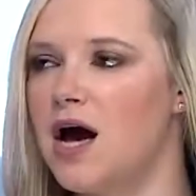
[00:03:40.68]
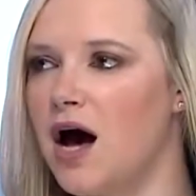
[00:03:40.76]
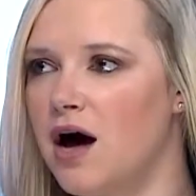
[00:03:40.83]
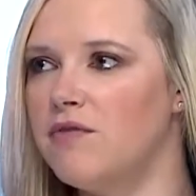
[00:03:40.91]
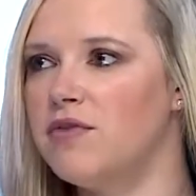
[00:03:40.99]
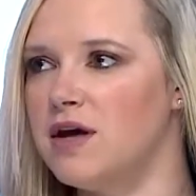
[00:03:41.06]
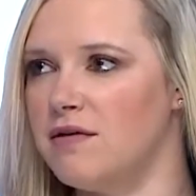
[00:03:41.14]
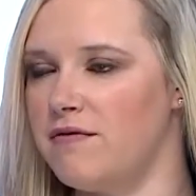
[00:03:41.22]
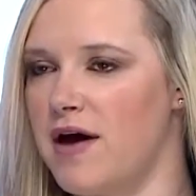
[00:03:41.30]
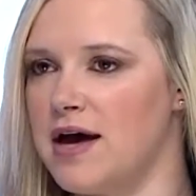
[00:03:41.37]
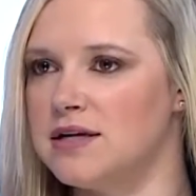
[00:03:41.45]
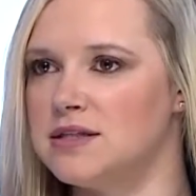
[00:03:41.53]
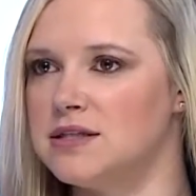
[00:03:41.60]
of the
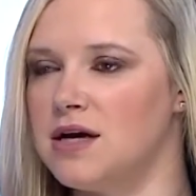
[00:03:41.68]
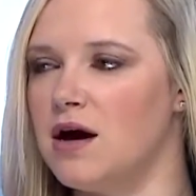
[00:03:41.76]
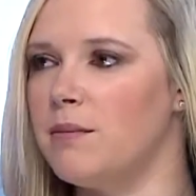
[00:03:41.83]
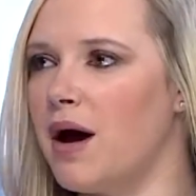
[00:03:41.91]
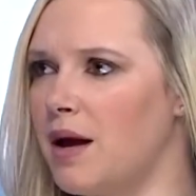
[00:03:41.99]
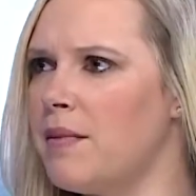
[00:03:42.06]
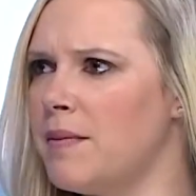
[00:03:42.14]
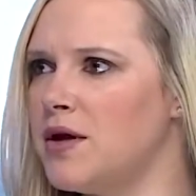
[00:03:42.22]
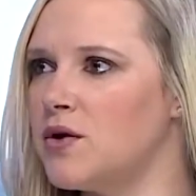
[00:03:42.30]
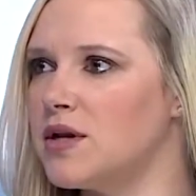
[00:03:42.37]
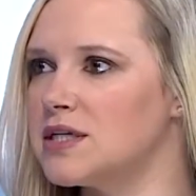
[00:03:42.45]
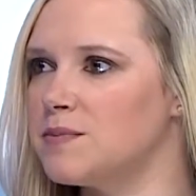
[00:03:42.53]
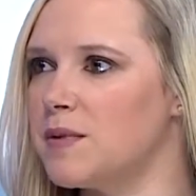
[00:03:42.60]
event. Maya, maybe you
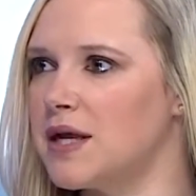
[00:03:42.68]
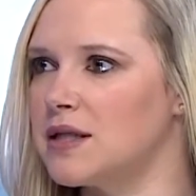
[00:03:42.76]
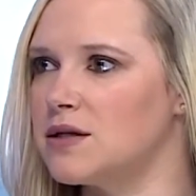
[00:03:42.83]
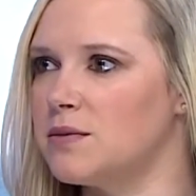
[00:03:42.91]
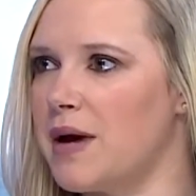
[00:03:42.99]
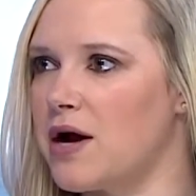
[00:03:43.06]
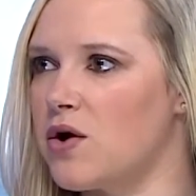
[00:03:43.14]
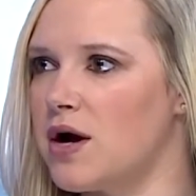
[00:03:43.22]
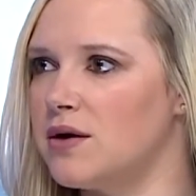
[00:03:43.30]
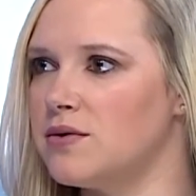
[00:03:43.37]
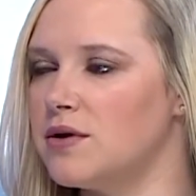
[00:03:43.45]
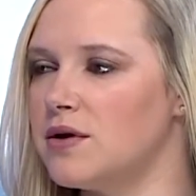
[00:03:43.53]
can explain a little background.